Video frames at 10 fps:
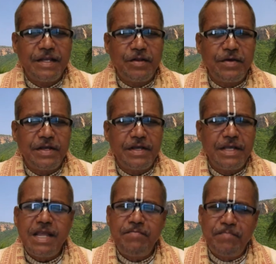he
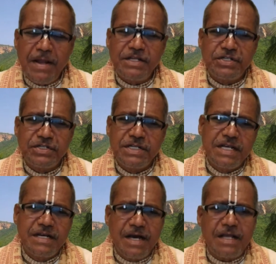
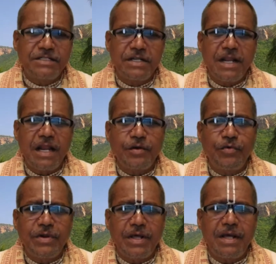cursed
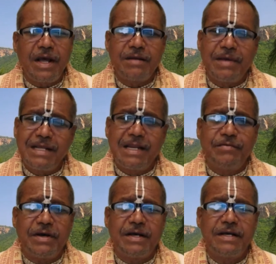Nalakovara and
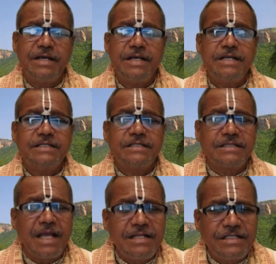Manigriva,
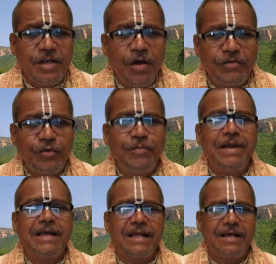sons of
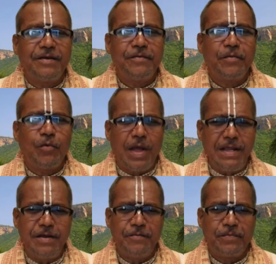Kubera.
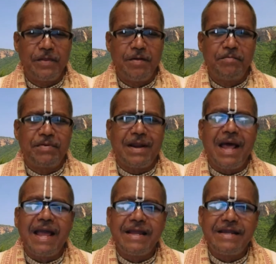Why?
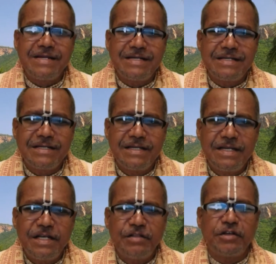Pride.
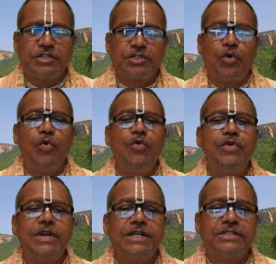They're
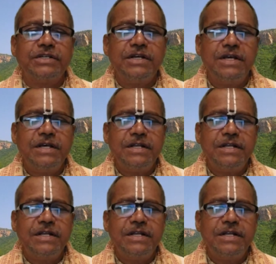so rich,